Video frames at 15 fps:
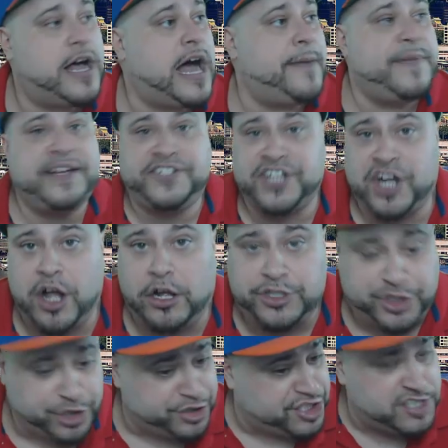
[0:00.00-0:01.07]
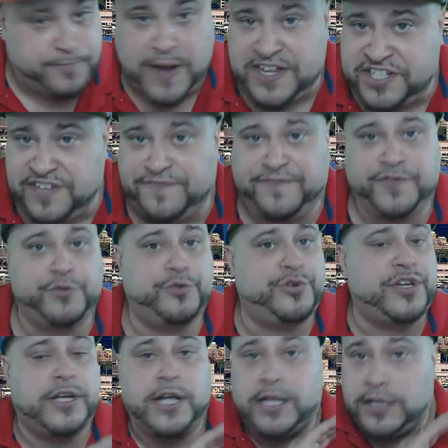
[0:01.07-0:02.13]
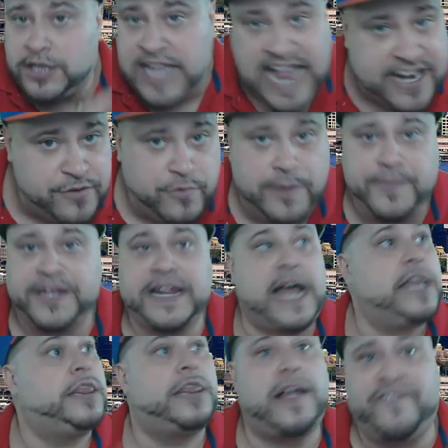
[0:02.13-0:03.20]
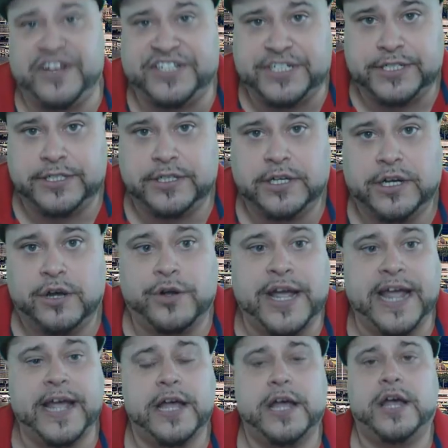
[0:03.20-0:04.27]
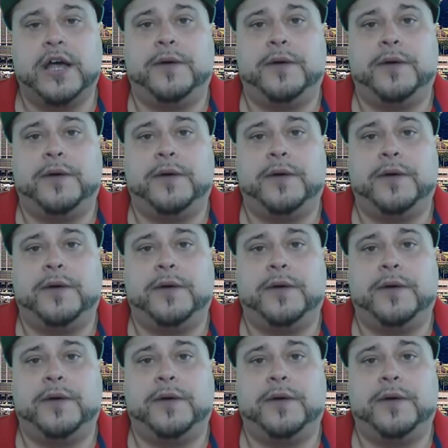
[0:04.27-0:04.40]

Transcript: I'm into culture, spicy food, Latin women. I love it. Okay?